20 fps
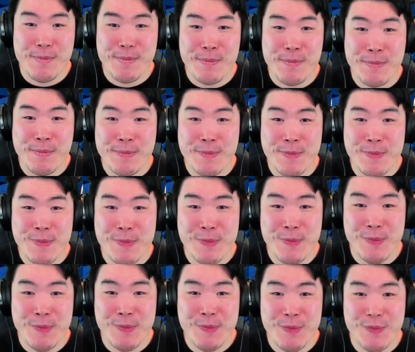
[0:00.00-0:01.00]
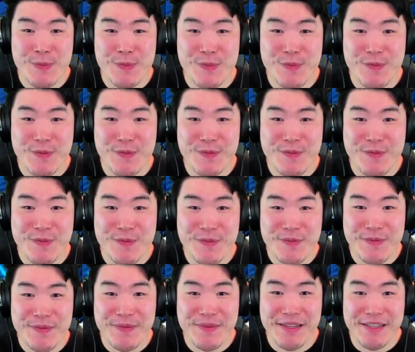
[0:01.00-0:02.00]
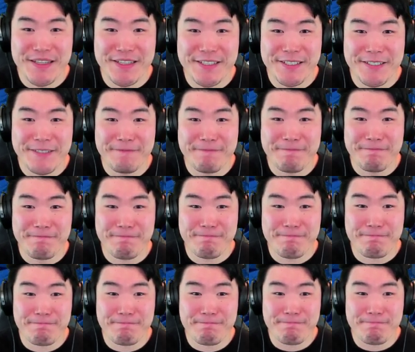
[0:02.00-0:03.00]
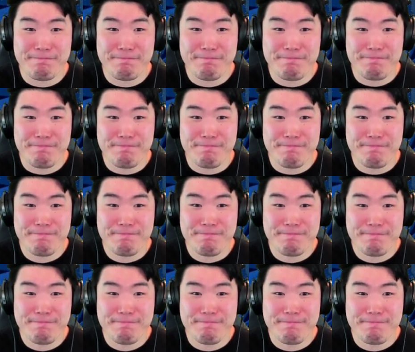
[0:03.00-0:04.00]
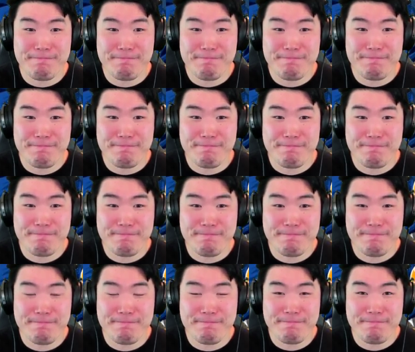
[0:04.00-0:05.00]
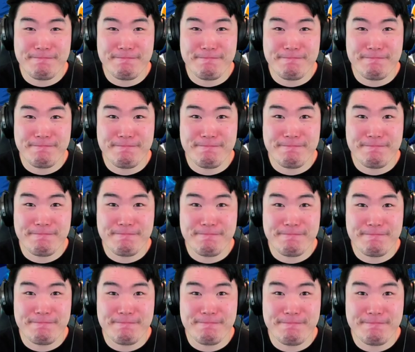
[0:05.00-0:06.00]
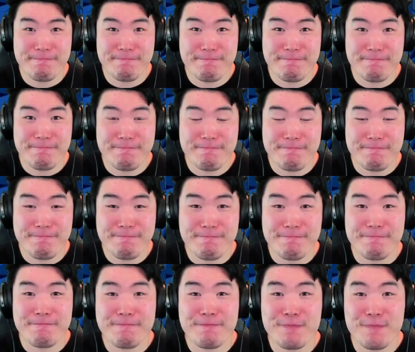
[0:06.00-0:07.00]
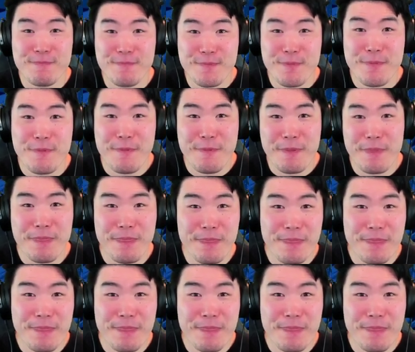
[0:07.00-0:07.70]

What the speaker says: (silence)